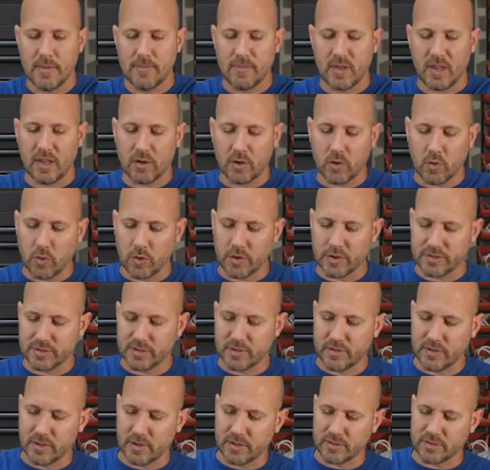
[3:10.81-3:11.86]
And of course,
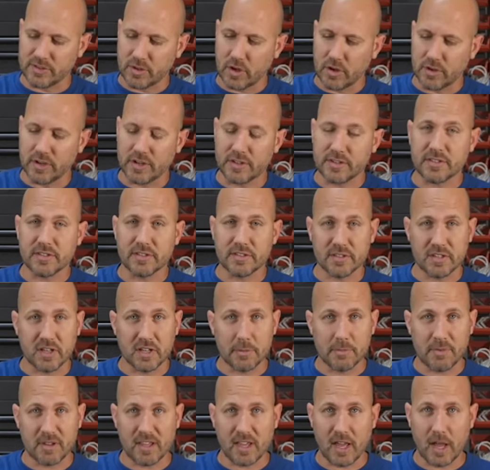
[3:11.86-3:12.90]
the sawdust is going
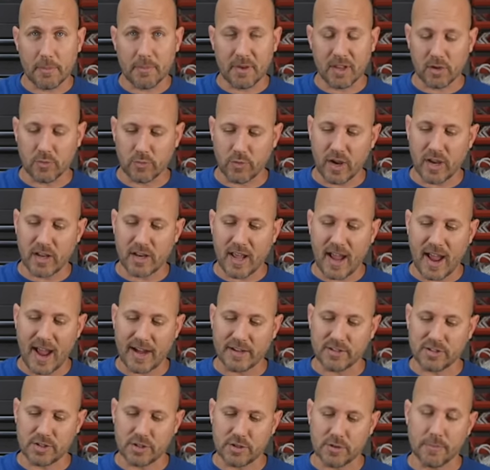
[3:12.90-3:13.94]
to be coming right
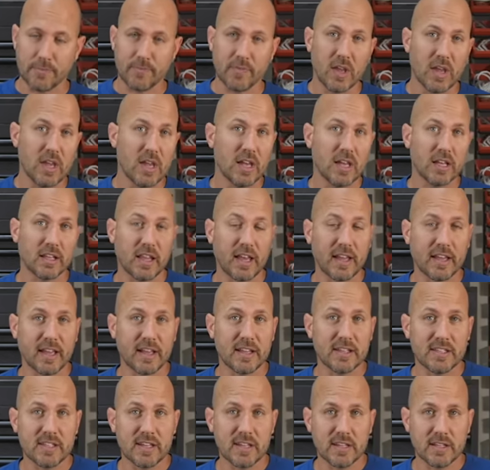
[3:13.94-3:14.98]
at you. And like
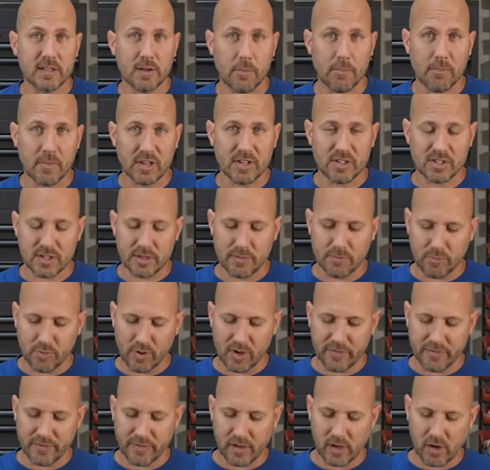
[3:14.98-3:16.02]
I did mention
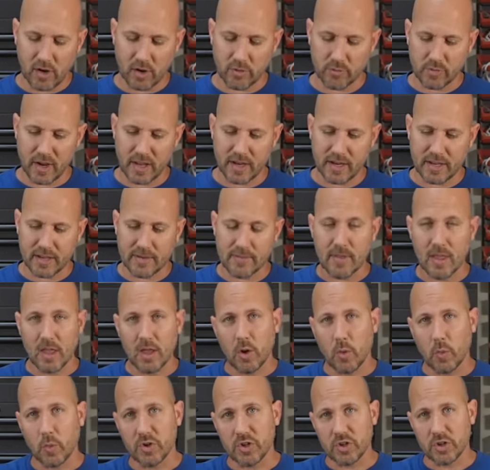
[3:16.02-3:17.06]
briefly already,
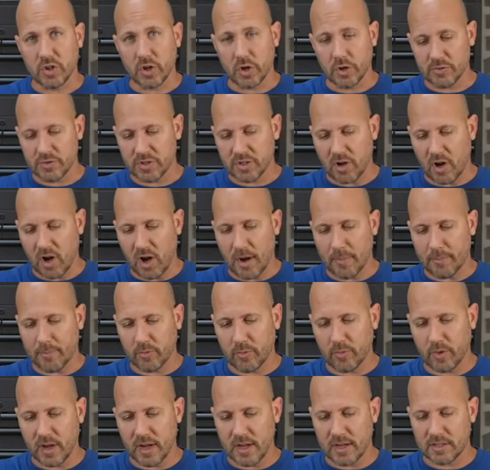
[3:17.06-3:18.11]
when you go to
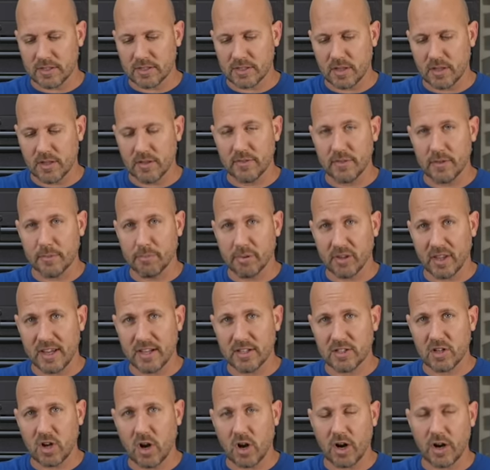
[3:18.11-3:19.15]
operate the
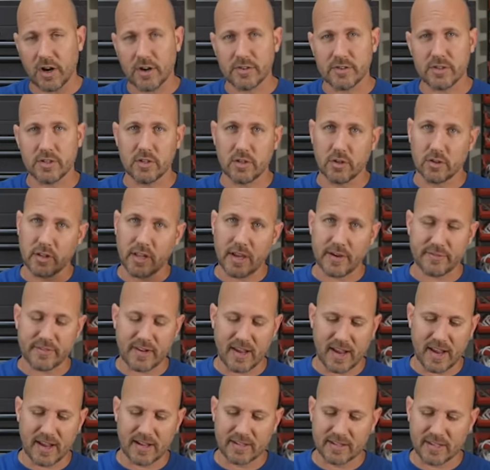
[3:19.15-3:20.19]
blade guard, your left
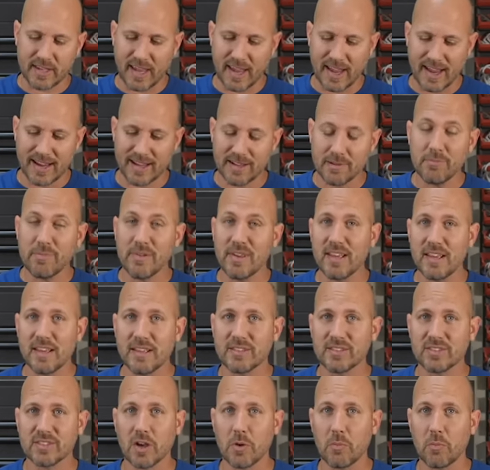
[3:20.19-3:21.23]
hand can can be
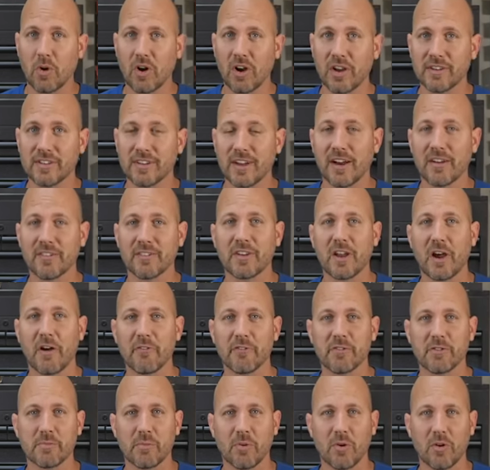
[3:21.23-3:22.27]
somewhat
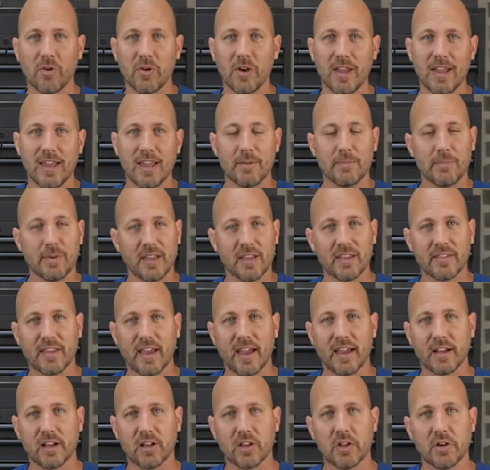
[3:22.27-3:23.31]
uncomfortable being
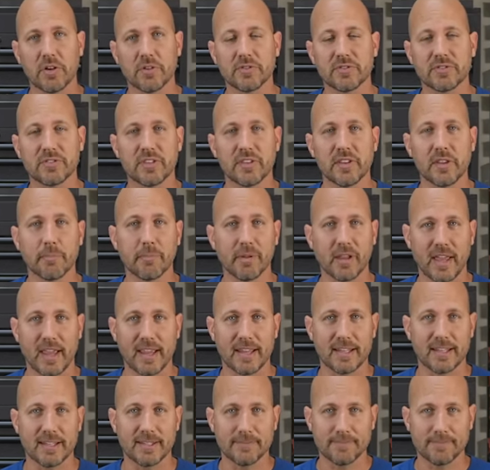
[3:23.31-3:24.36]
that close to the blade.